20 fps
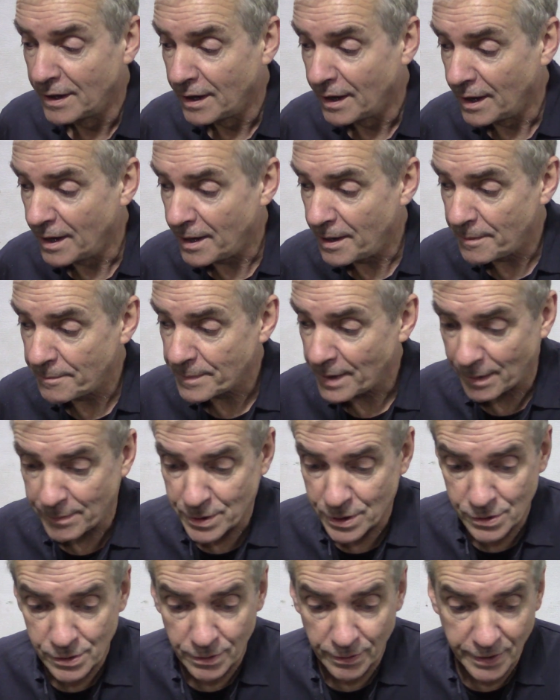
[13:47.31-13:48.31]
I'm
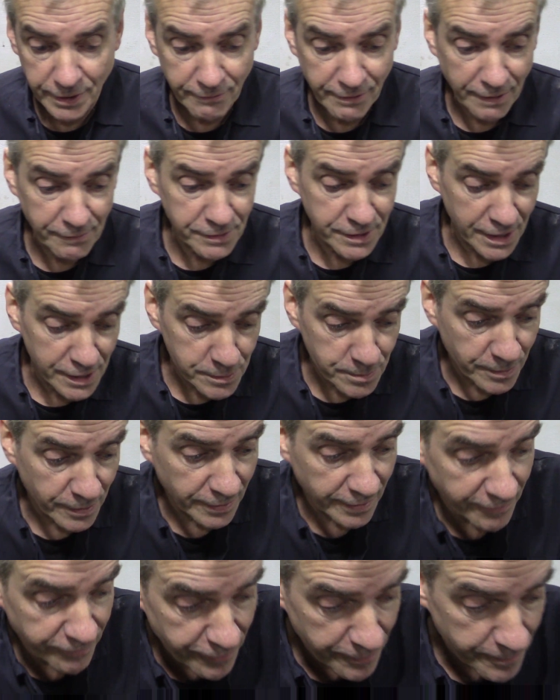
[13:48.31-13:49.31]
just looking around desperately for